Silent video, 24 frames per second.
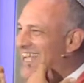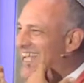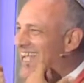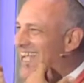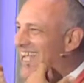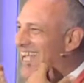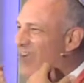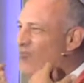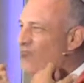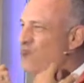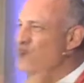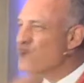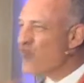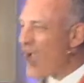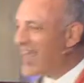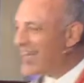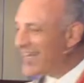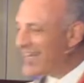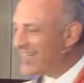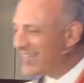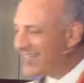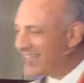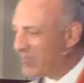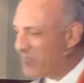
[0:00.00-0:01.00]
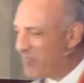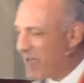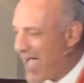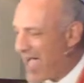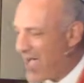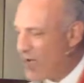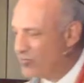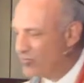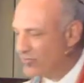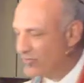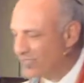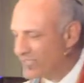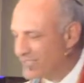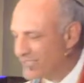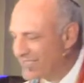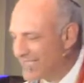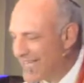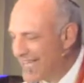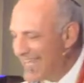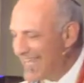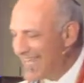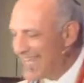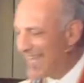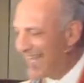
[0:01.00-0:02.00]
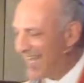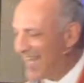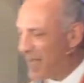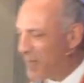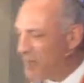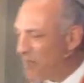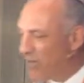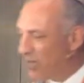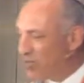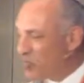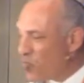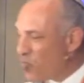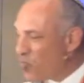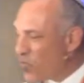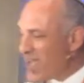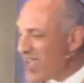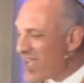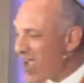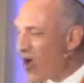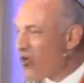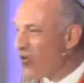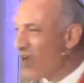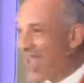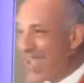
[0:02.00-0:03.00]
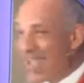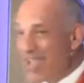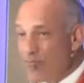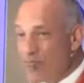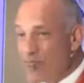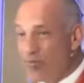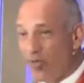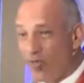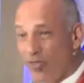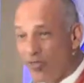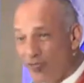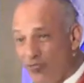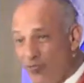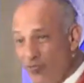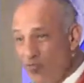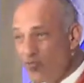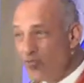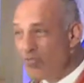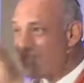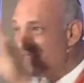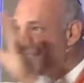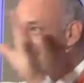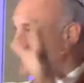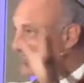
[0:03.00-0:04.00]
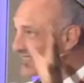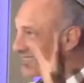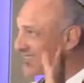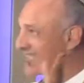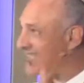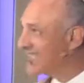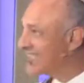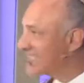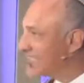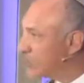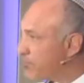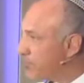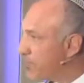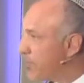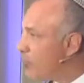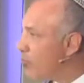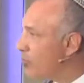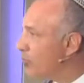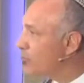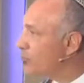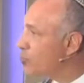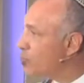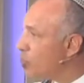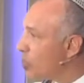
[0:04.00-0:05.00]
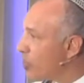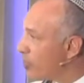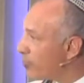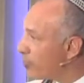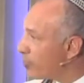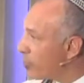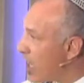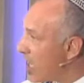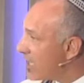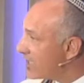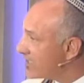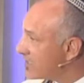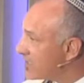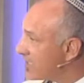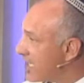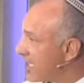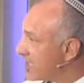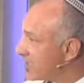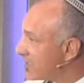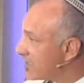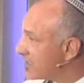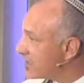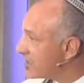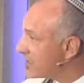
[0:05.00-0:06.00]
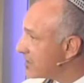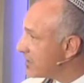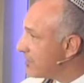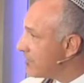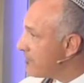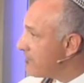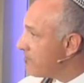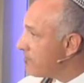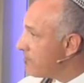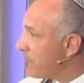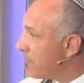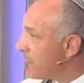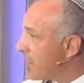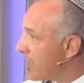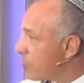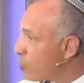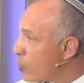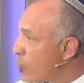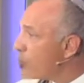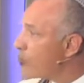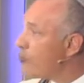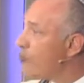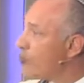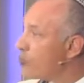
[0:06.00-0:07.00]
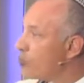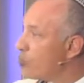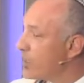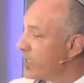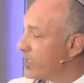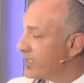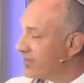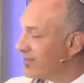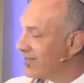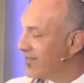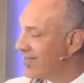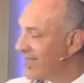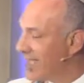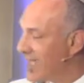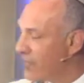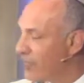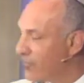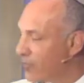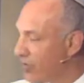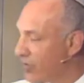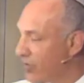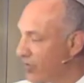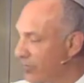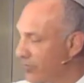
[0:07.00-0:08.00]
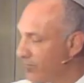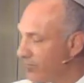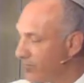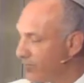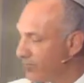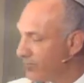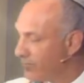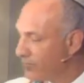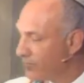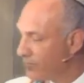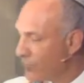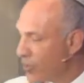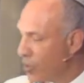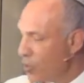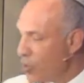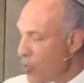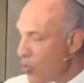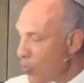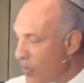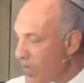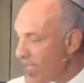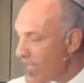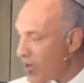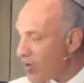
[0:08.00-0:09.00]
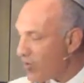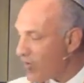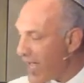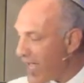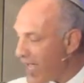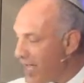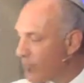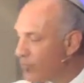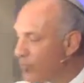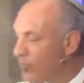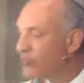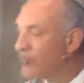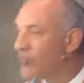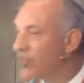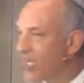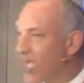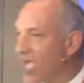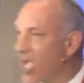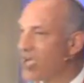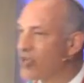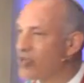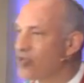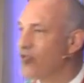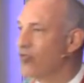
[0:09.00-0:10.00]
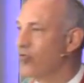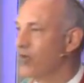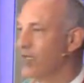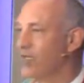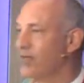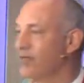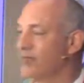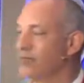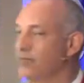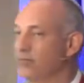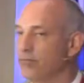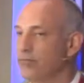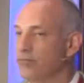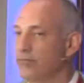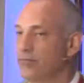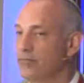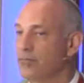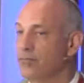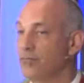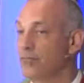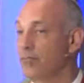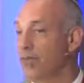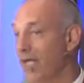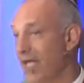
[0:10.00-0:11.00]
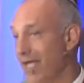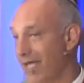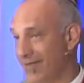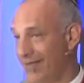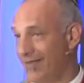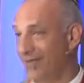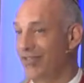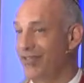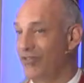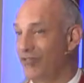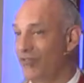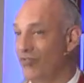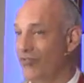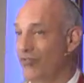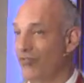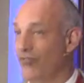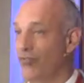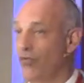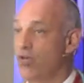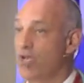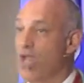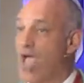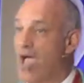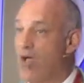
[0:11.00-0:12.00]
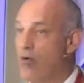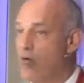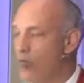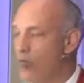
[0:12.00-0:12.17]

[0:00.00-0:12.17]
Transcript: ready to pounce. But we are able, through this spiritual process that we're doing together, we are able to conquer it, at least for now.